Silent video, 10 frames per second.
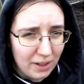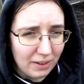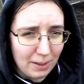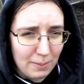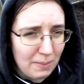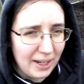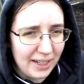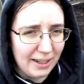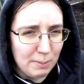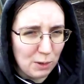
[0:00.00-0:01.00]
I think that might make
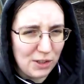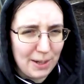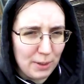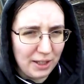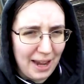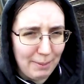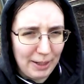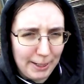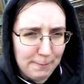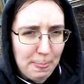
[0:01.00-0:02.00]
it a little more stable and
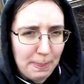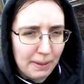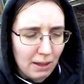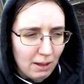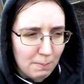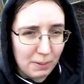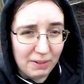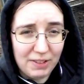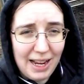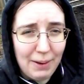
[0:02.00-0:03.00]
happier.
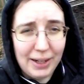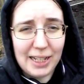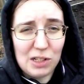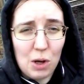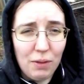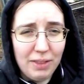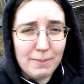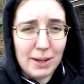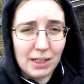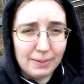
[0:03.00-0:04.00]
But for now it is on the
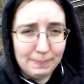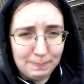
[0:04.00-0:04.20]
mud.